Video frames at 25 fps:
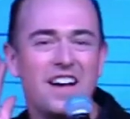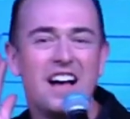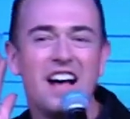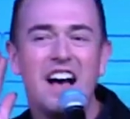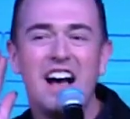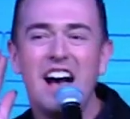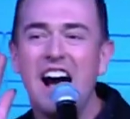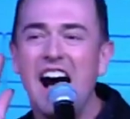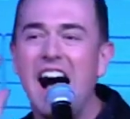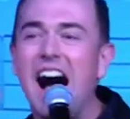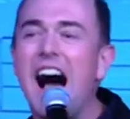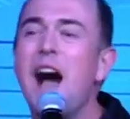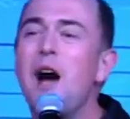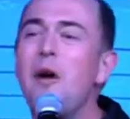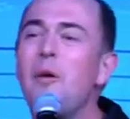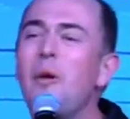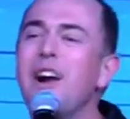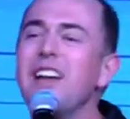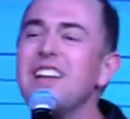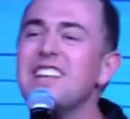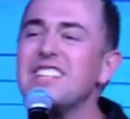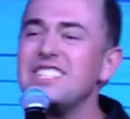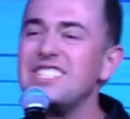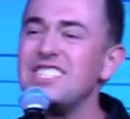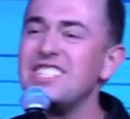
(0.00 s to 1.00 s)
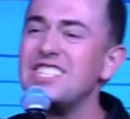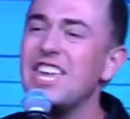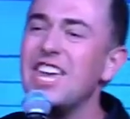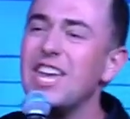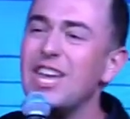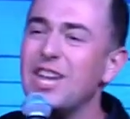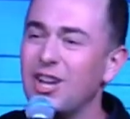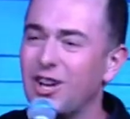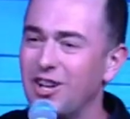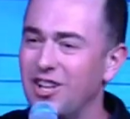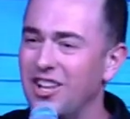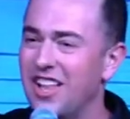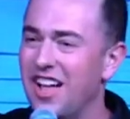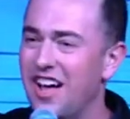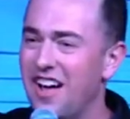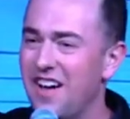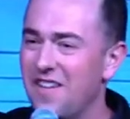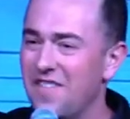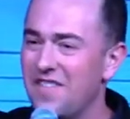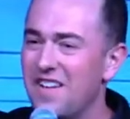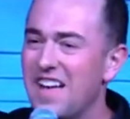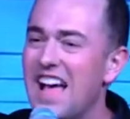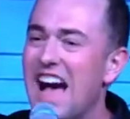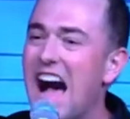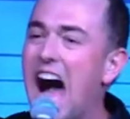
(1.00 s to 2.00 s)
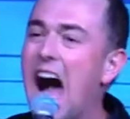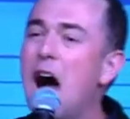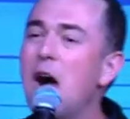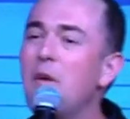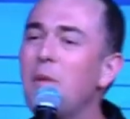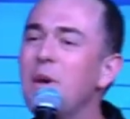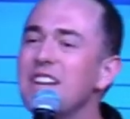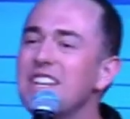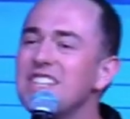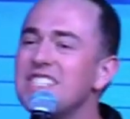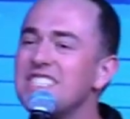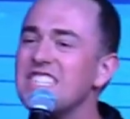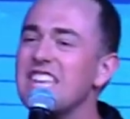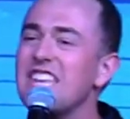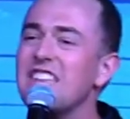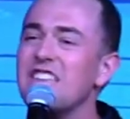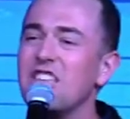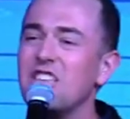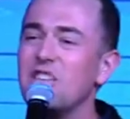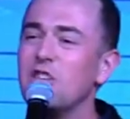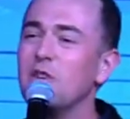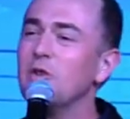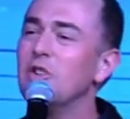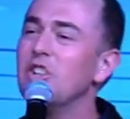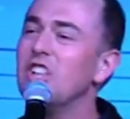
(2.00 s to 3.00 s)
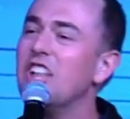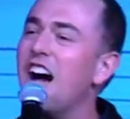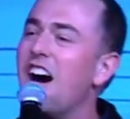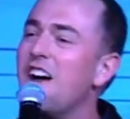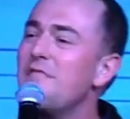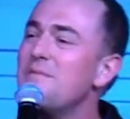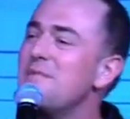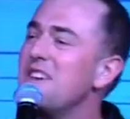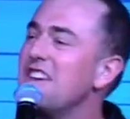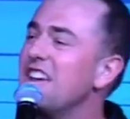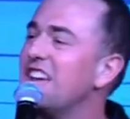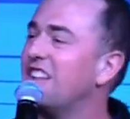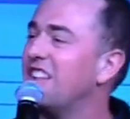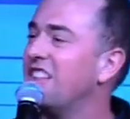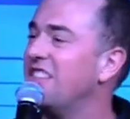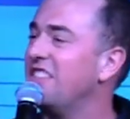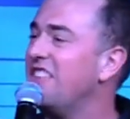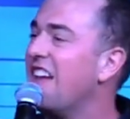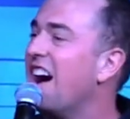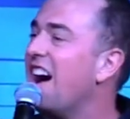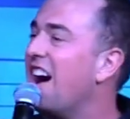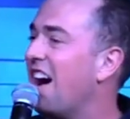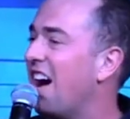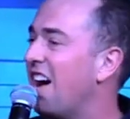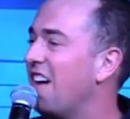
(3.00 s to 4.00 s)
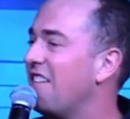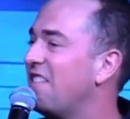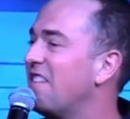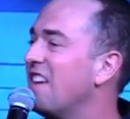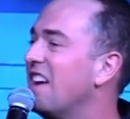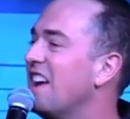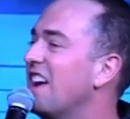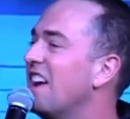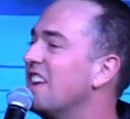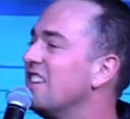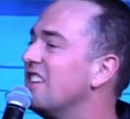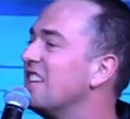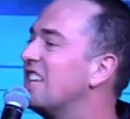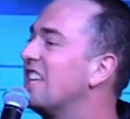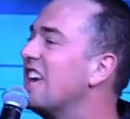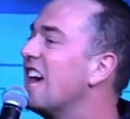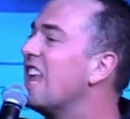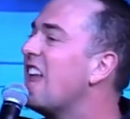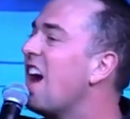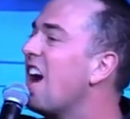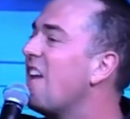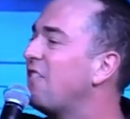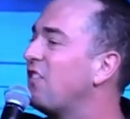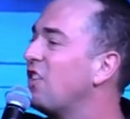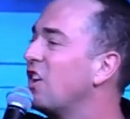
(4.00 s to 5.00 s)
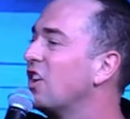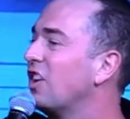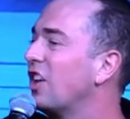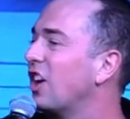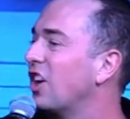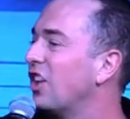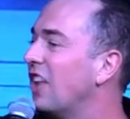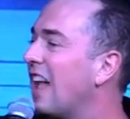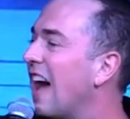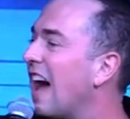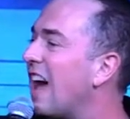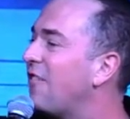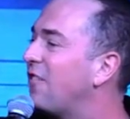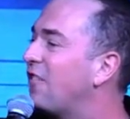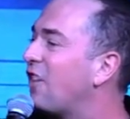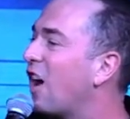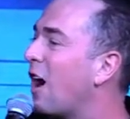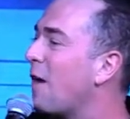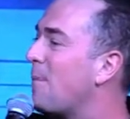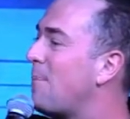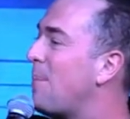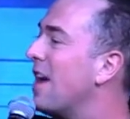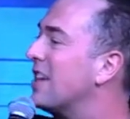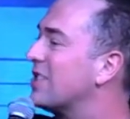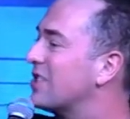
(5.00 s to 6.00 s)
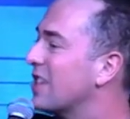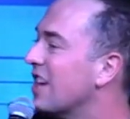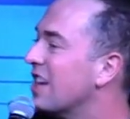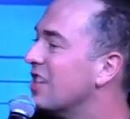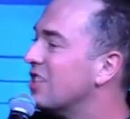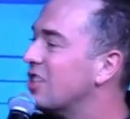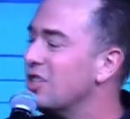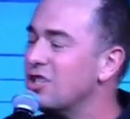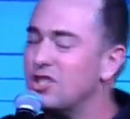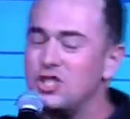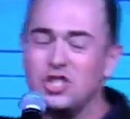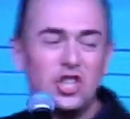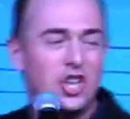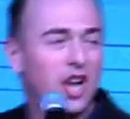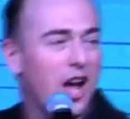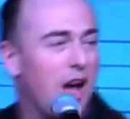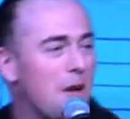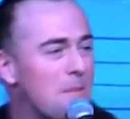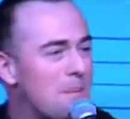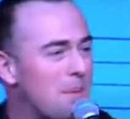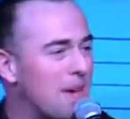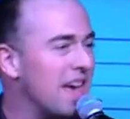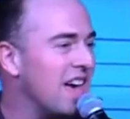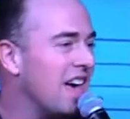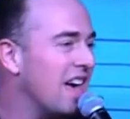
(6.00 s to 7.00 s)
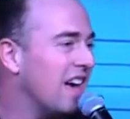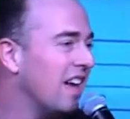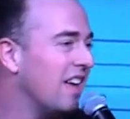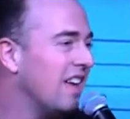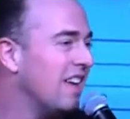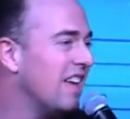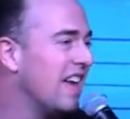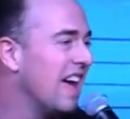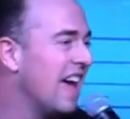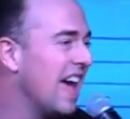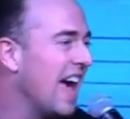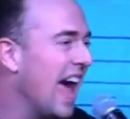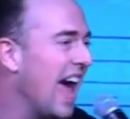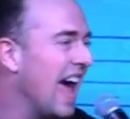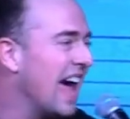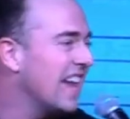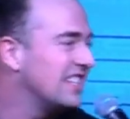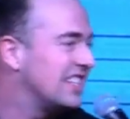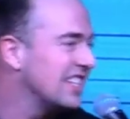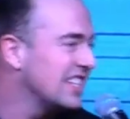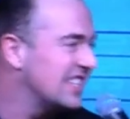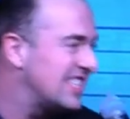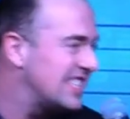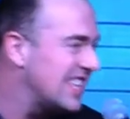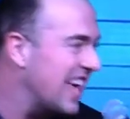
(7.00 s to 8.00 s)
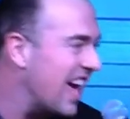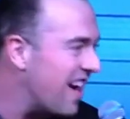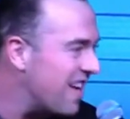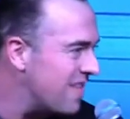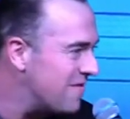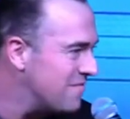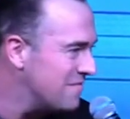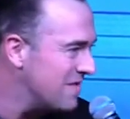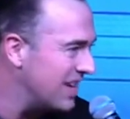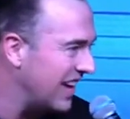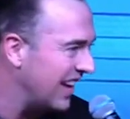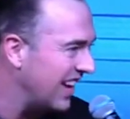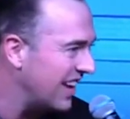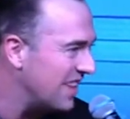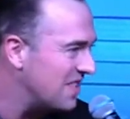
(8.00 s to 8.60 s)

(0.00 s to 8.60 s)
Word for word: I want to see your love. I want to see that you love me enough to get off your little lifeguard pedestal, to jump in and to save me.